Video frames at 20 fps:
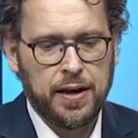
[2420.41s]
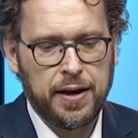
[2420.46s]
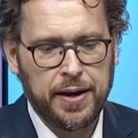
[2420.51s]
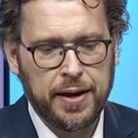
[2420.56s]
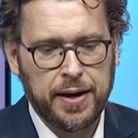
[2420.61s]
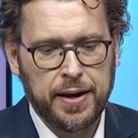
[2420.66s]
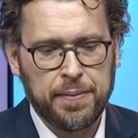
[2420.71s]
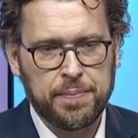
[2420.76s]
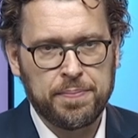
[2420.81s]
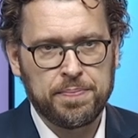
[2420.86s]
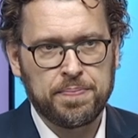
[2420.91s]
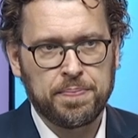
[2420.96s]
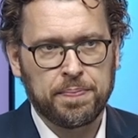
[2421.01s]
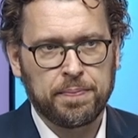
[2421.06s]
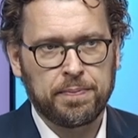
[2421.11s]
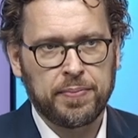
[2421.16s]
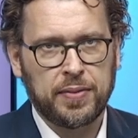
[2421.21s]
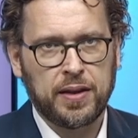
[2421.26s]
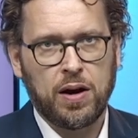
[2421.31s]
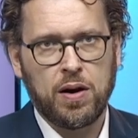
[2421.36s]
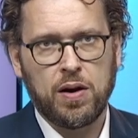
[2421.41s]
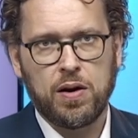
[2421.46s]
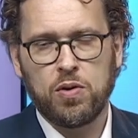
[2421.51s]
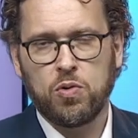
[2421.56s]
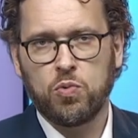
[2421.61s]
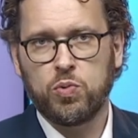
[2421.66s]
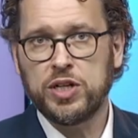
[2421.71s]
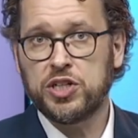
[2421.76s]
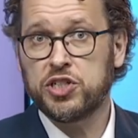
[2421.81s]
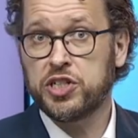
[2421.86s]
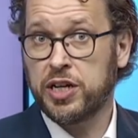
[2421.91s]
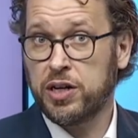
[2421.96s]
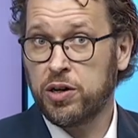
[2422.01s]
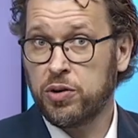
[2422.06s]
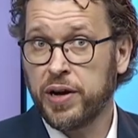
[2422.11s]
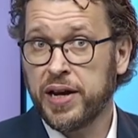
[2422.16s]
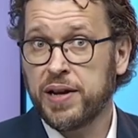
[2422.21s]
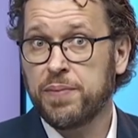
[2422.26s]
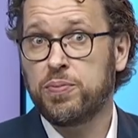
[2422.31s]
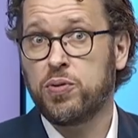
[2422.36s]
We
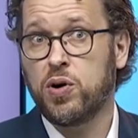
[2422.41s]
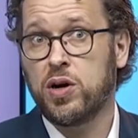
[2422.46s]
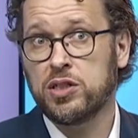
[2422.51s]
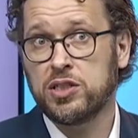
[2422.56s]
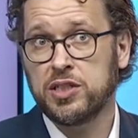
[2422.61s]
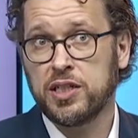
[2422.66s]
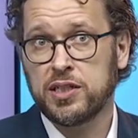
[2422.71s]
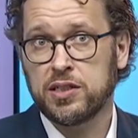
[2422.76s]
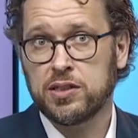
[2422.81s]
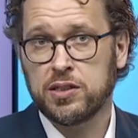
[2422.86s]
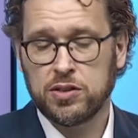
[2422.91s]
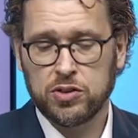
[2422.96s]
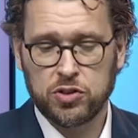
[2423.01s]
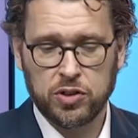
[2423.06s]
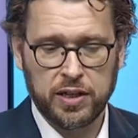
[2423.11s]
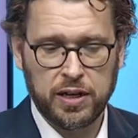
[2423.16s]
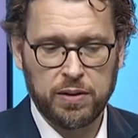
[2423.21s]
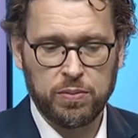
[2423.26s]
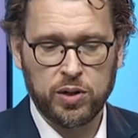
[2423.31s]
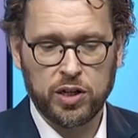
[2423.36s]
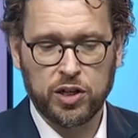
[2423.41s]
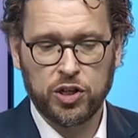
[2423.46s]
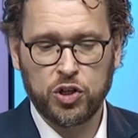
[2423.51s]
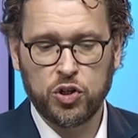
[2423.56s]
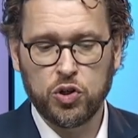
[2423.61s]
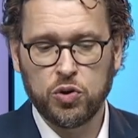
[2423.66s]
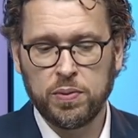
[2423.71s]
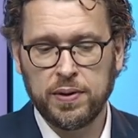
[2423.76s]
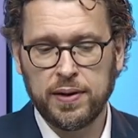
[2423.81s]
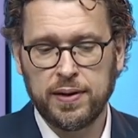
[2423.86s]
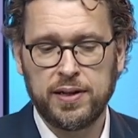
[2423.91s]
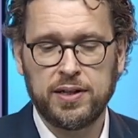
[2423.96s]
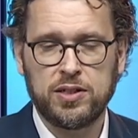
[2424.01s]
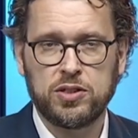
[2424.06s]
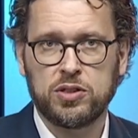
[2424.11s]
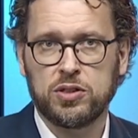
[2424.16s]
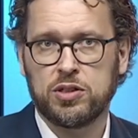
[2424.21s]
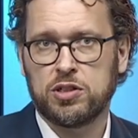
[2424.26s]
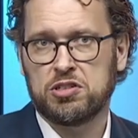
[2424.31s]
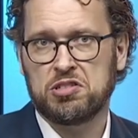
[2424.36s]
generate projects, so they will accumulate.
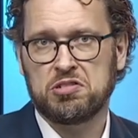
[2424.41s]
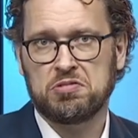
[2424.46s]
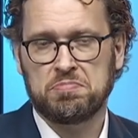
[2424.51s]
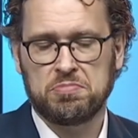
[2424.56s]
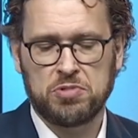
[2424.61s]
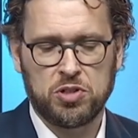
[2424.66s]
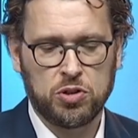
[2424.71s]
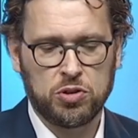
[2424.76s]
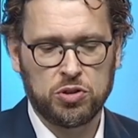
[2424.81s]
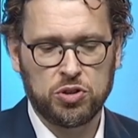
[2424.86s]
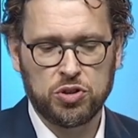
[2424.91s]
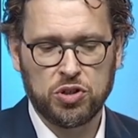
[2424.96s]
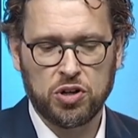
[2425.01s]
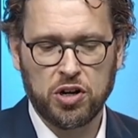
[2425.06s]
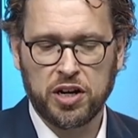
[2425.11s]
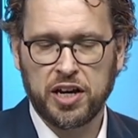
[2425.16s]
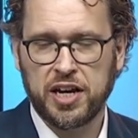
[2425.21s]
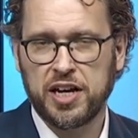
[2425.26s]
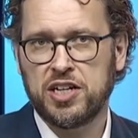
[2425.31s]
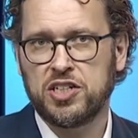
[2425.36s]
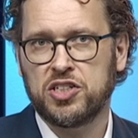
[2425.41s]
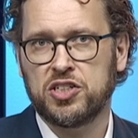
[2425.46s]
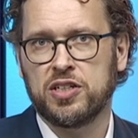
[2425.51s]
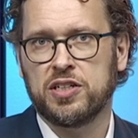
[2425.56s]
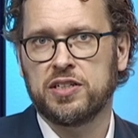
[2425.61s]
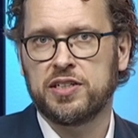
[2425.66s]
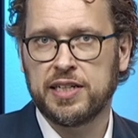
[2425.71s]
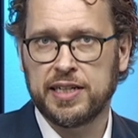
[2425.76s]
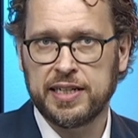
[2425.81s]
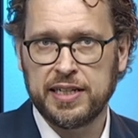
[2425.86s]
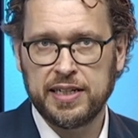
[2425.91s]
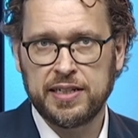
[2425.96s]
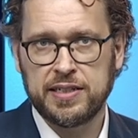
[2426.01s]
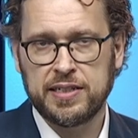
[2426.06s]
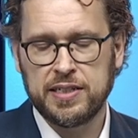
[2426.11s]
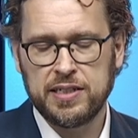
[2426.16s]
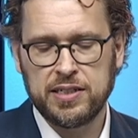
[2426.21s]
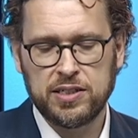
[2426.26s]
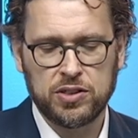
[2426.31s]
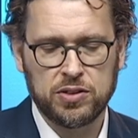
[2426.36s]
So you should occasionally delete
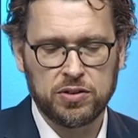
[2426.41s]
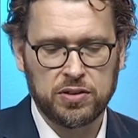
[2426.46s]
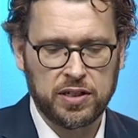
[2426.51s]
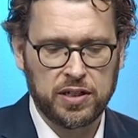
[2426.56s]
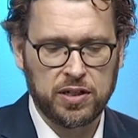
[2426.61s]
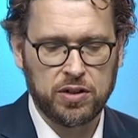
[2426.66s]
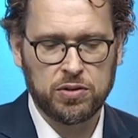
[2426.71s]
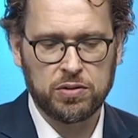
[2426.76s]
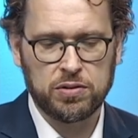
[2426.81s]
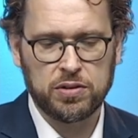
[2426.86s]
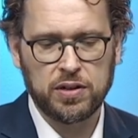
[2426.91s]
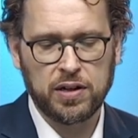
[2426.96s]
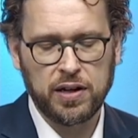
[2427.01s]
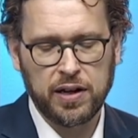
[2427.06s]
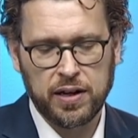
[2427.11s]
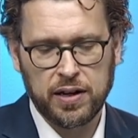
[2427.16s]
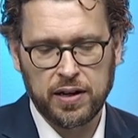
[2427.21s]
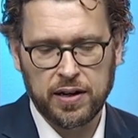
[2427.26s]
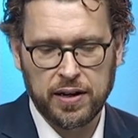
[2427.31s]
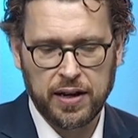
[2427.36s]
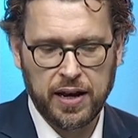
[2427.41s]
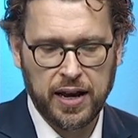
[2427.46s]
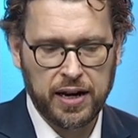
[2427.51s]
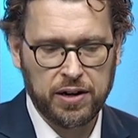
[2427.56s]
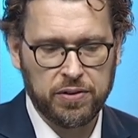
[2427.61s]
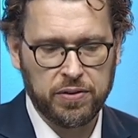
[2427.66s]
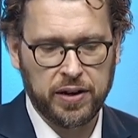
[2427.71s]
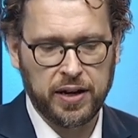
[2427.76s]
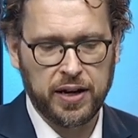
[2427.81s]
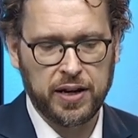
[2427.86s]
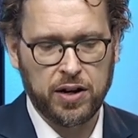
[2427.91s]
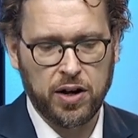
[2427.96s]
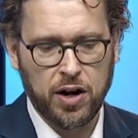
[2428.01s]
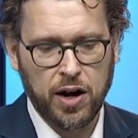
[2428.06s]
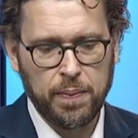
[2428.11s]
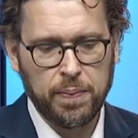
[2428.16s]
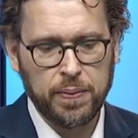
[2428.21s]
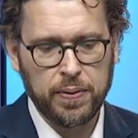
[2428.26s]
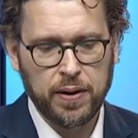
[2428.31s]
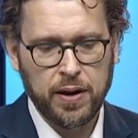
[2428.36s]
these so they don't aggregate
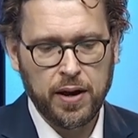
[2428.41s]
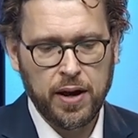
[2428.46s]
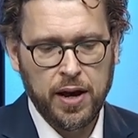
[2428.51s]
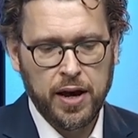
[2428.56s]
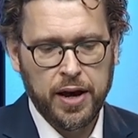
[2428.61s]
up.